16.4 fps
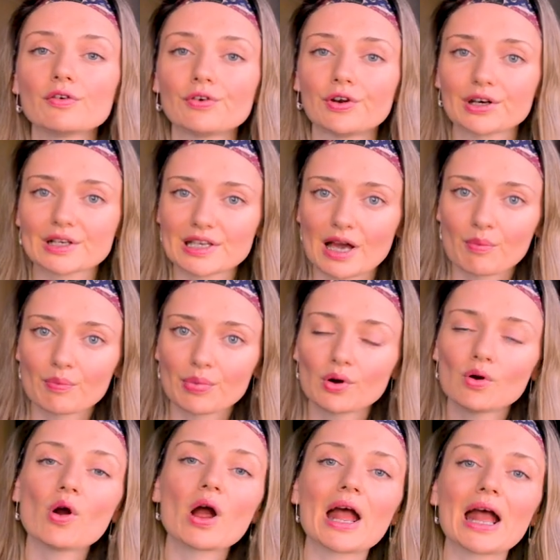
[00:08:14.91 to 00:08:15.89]
For
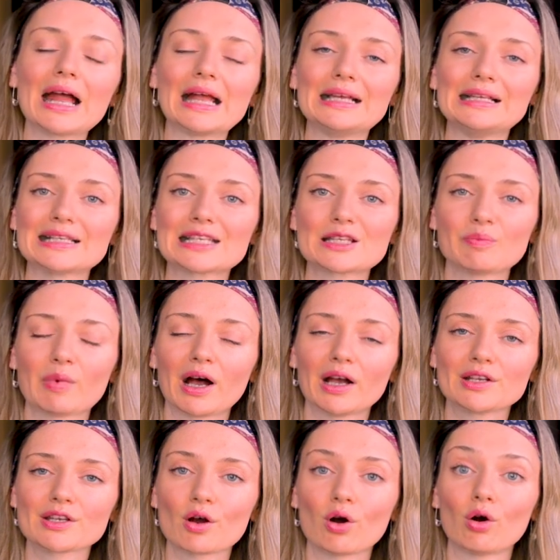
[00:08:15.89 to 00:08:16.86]
example, in
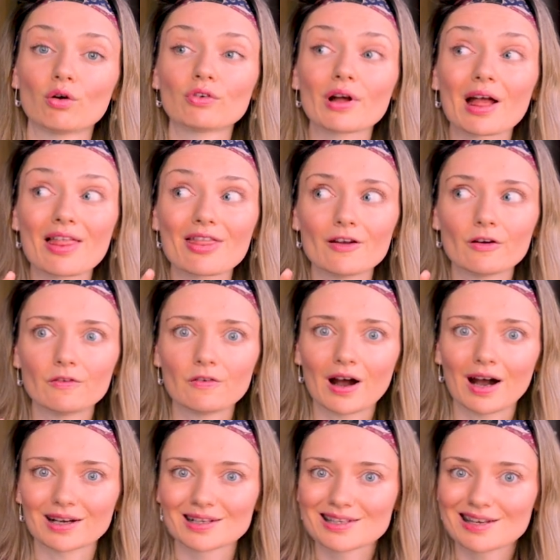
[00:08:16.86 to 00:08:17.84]
spite of the
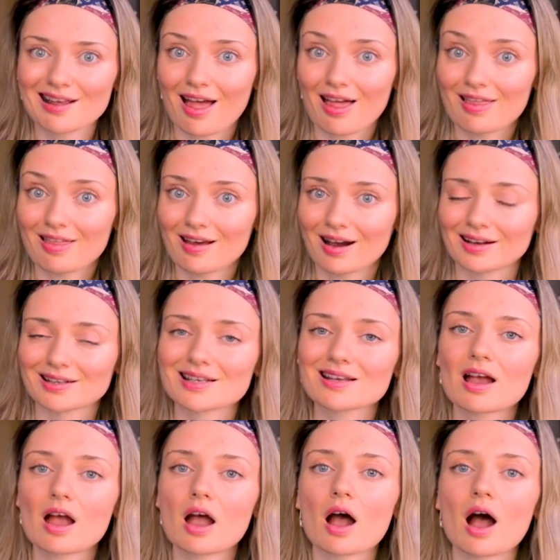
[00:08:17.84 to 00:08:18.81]
fact that
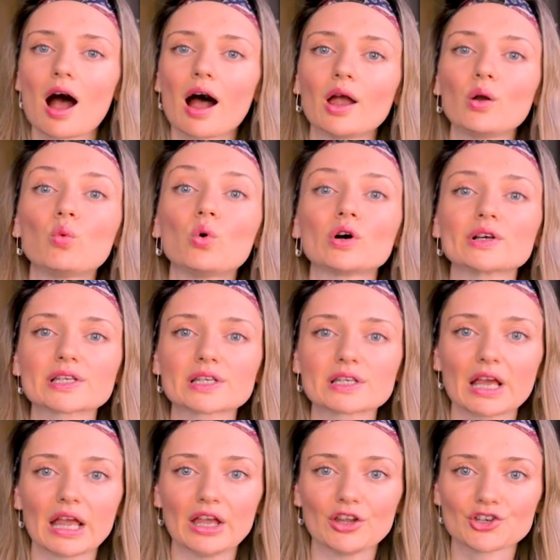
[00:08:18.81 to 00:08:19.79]
I
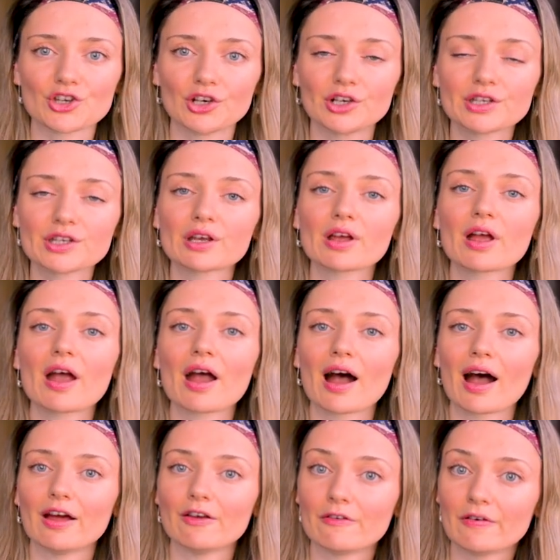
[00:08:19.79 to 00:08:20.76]
was injured,
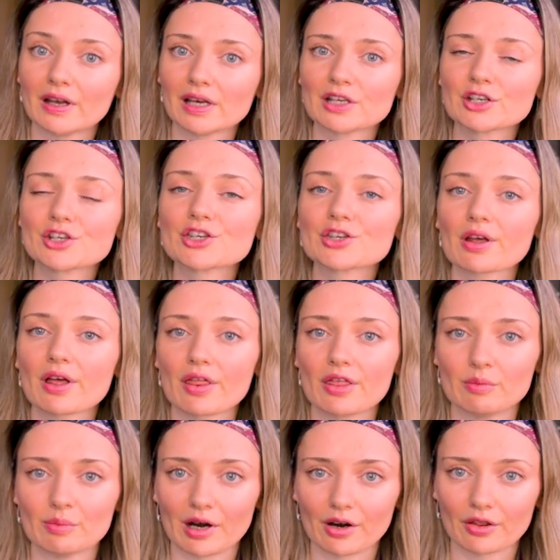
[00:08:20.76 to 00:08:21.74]
I finished
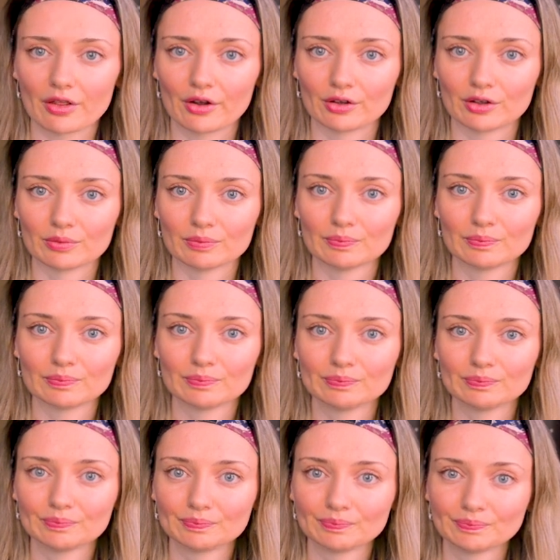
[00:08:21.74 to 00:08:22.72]
the marathon.
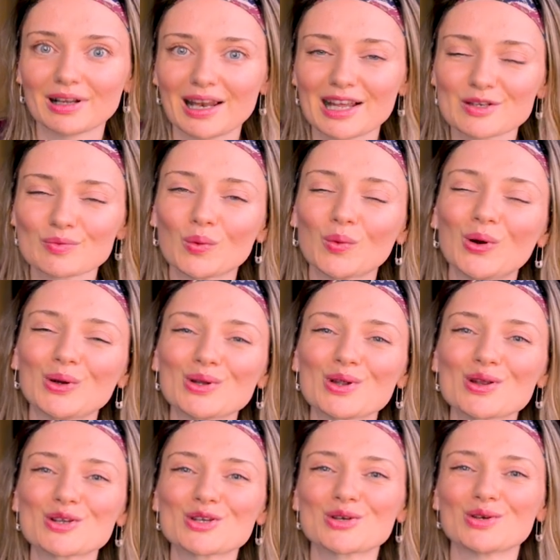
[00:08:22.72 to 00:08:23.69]
Let's move
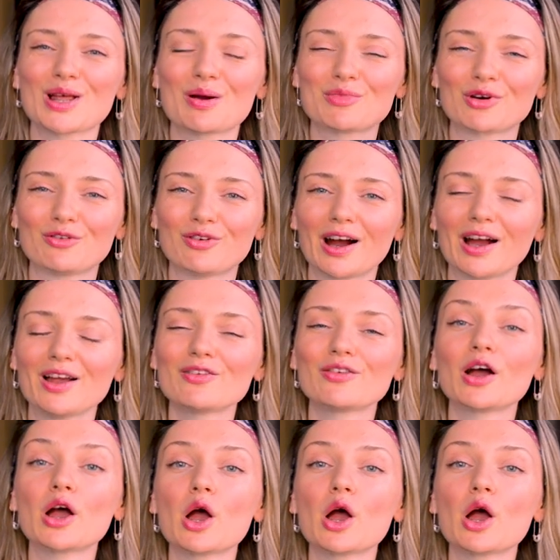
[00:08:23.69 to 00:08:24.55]
on to number five,